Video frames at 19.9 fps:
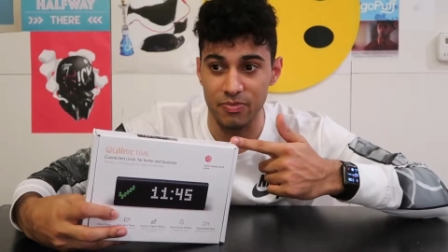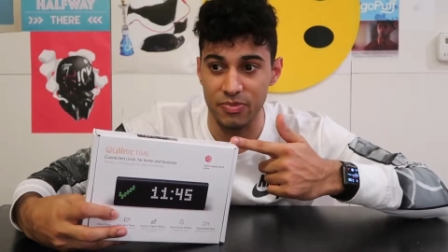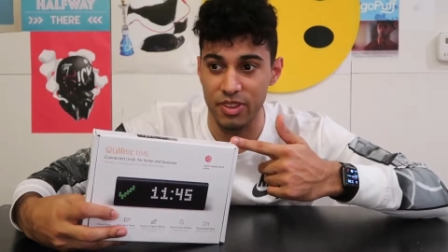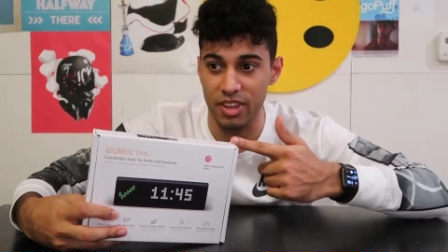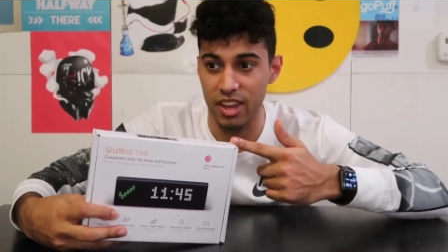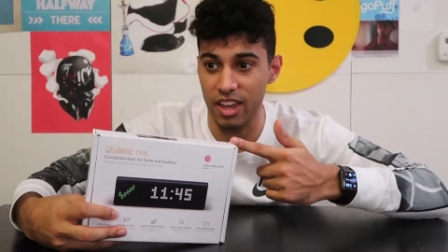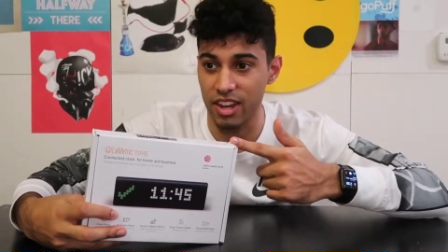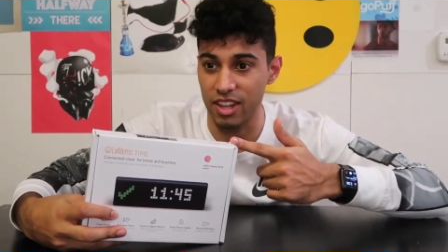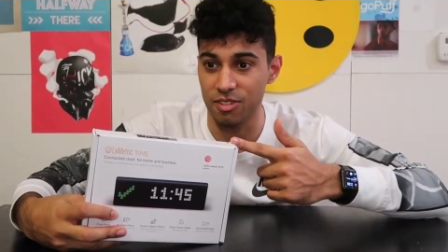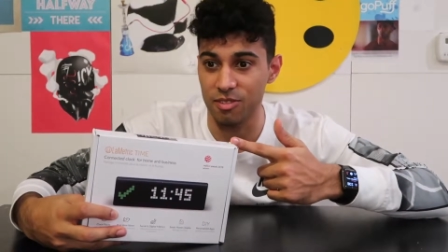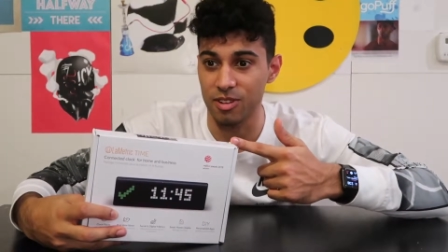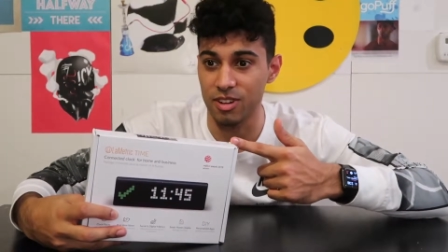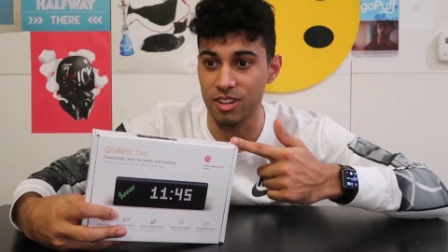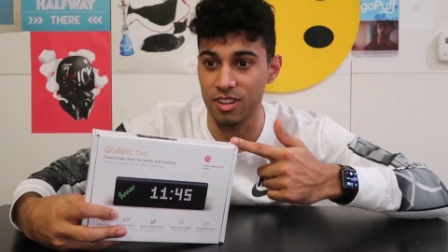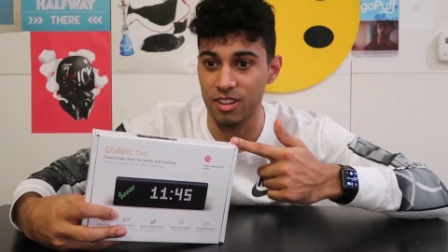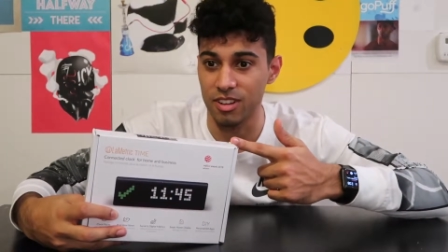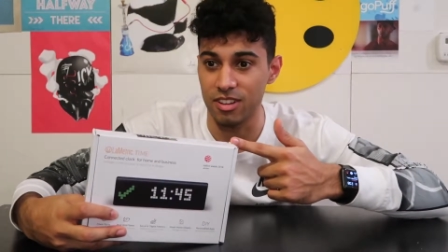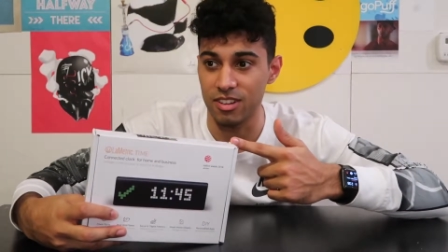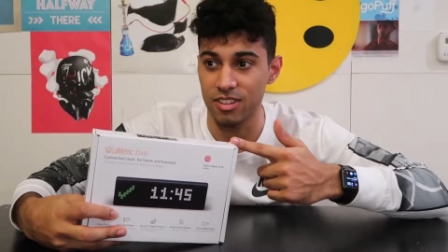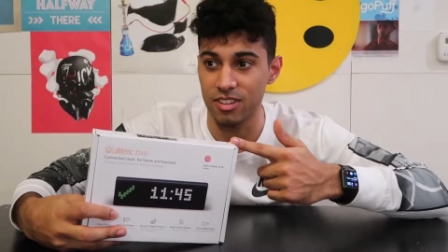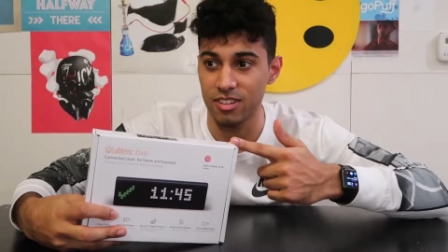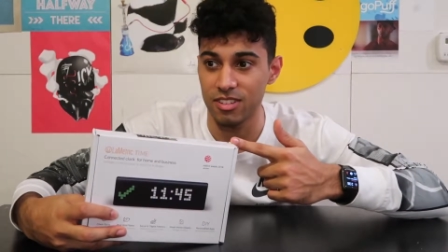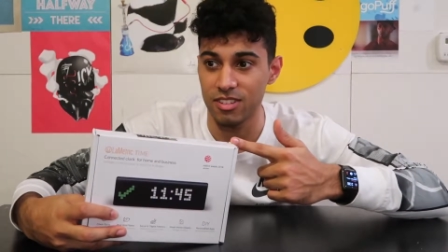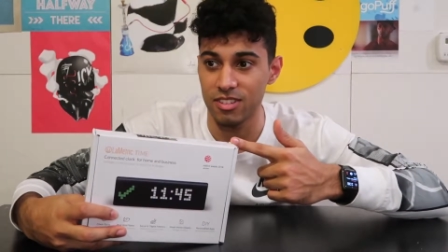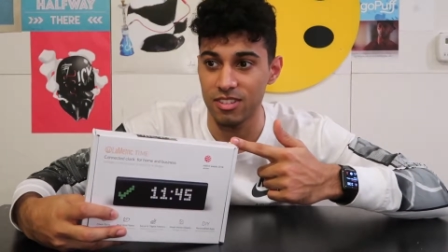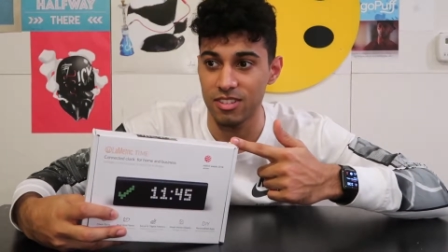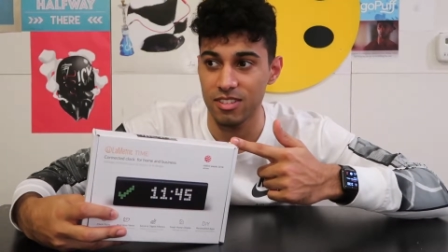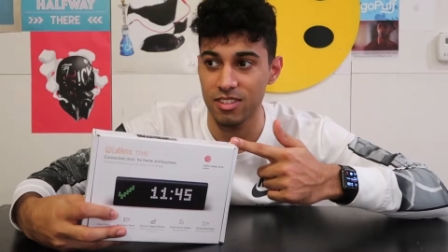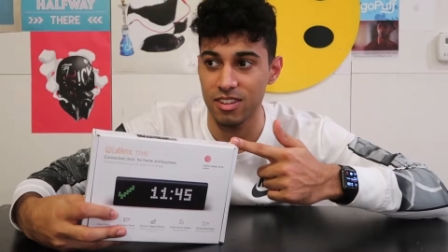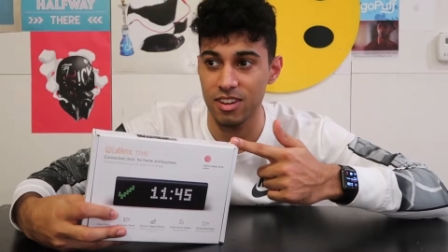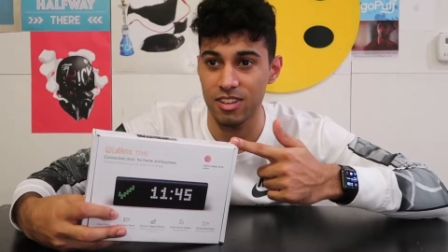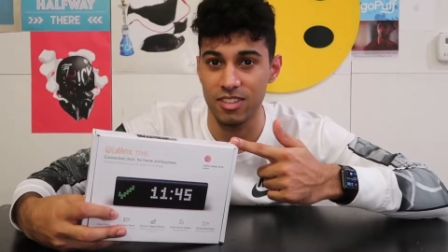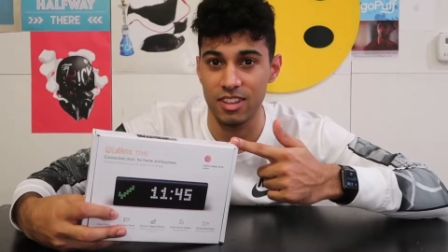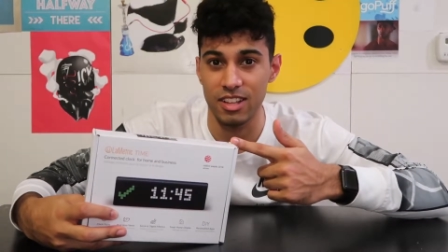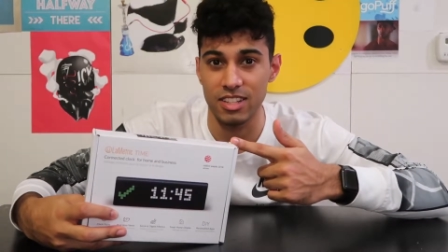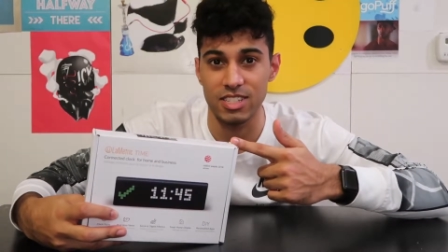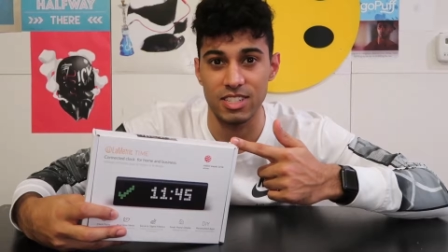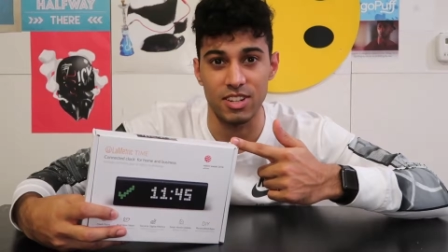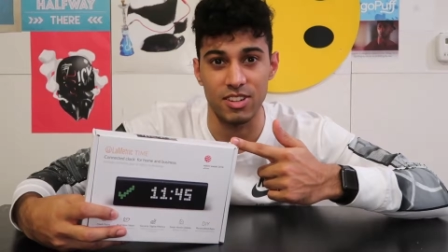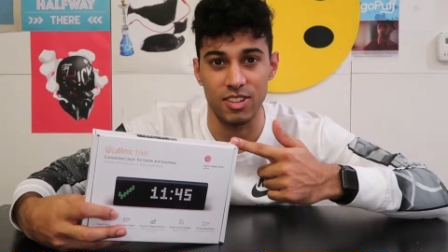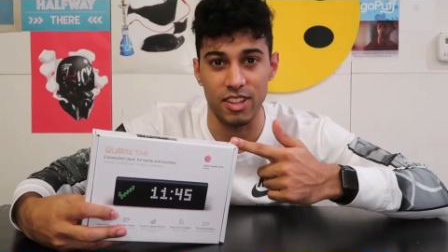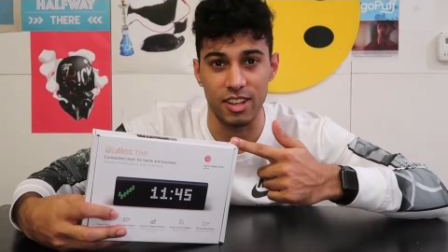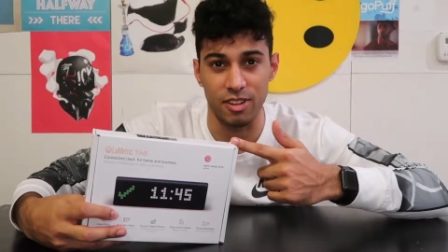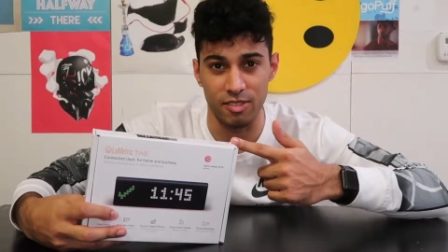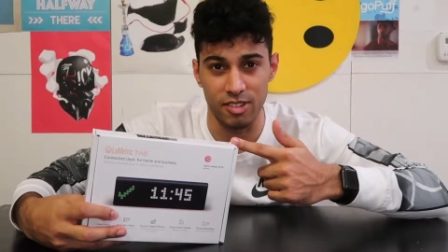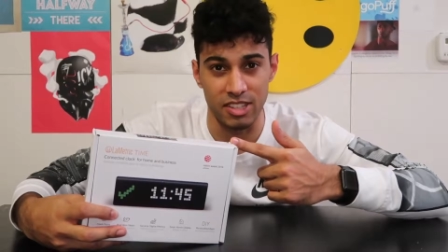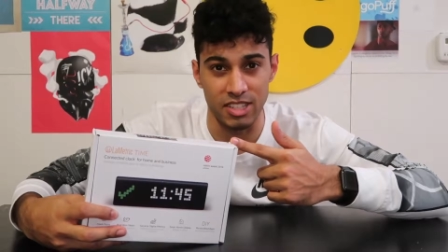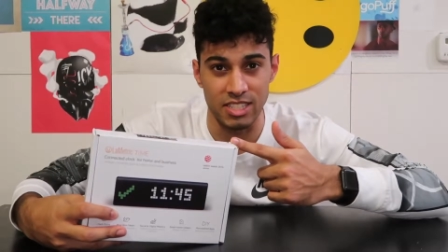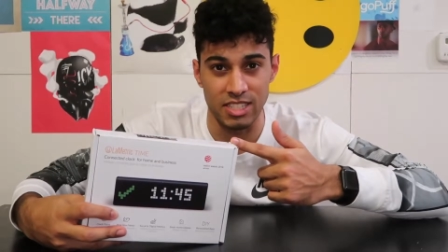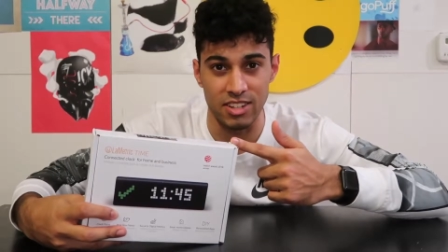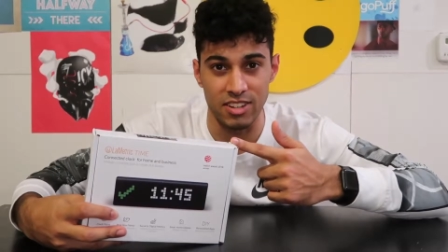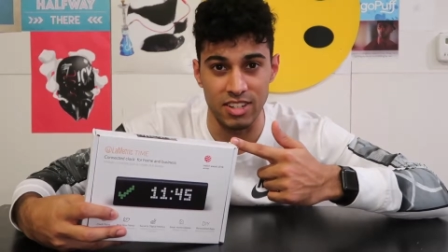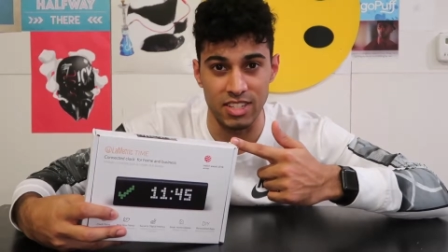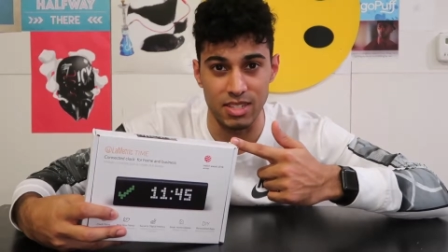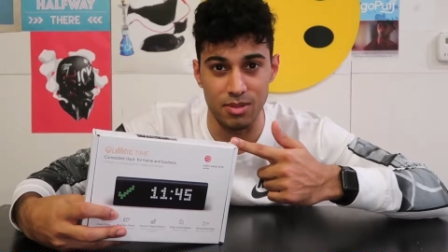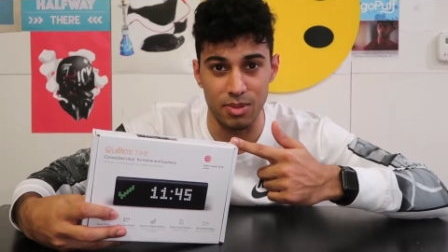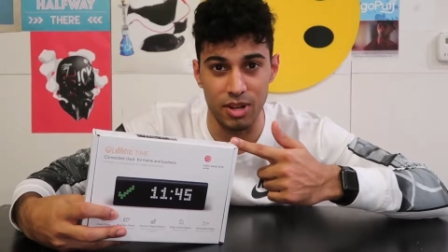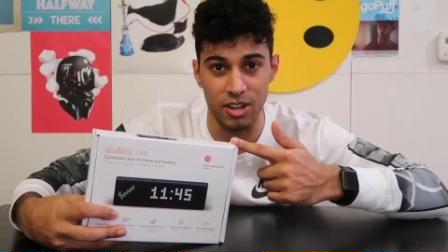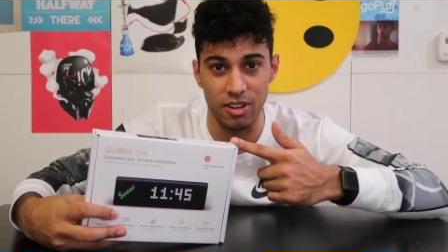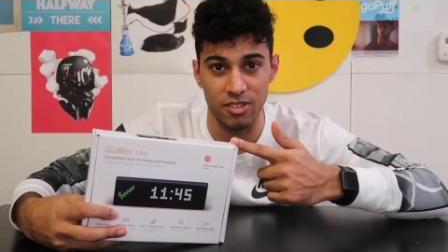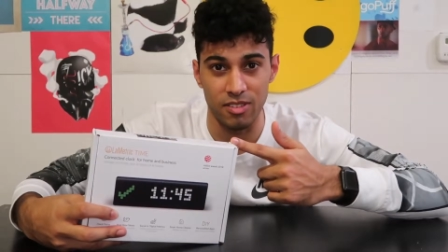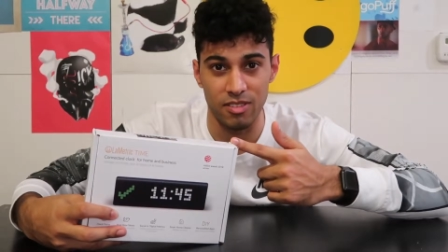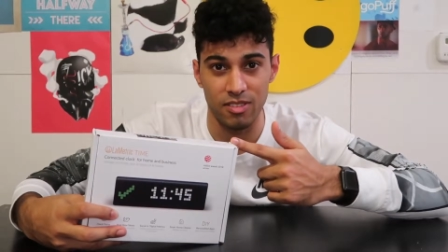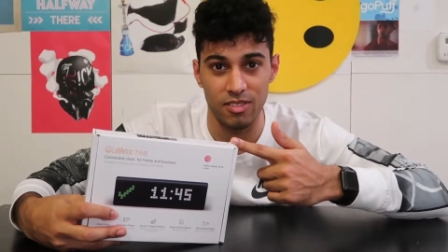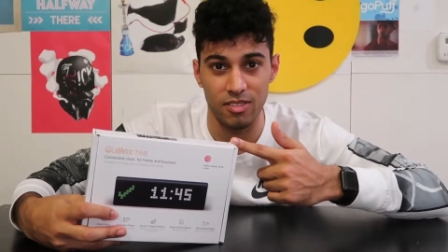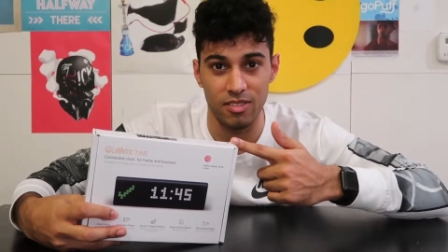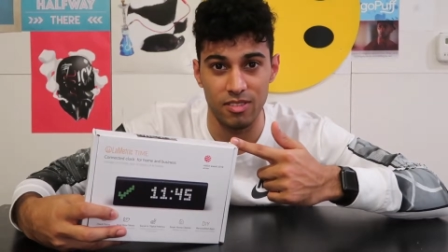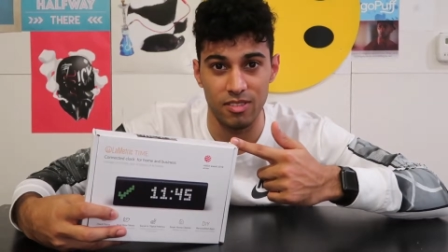to anyone unless you're like really serious about.